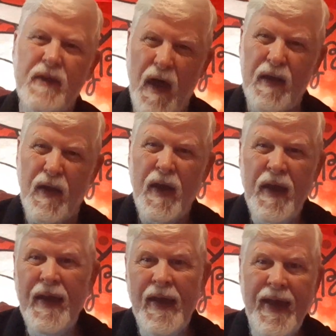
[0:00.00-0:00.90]
that
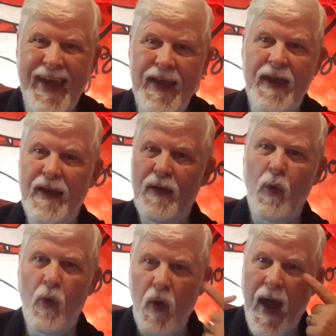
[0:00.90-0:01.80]
he
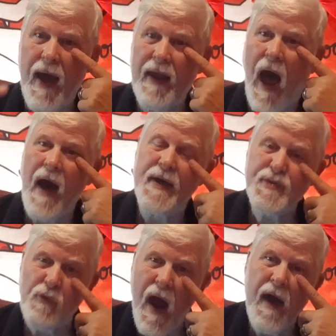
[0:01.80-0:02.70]
who had
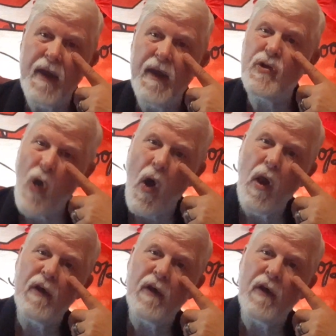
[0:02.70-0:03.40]
eyes red and dull